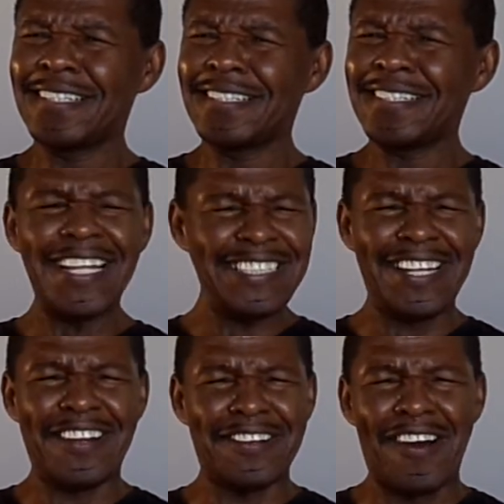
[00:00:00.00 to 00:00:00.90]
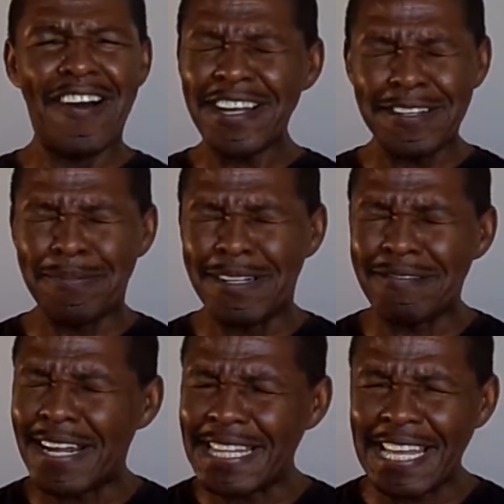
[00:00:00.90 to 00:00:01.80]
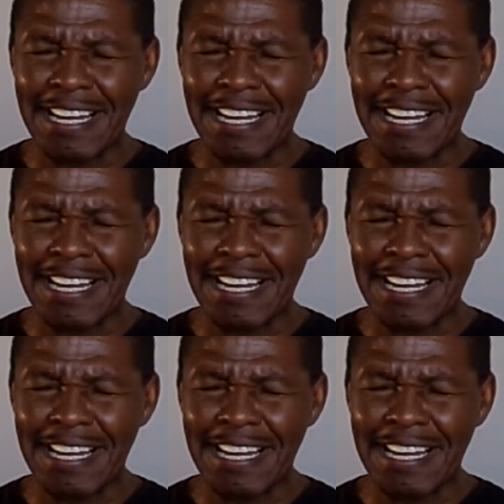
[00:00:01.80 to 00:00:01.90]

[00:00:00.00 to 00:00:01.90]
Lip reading: that's not an argument right there.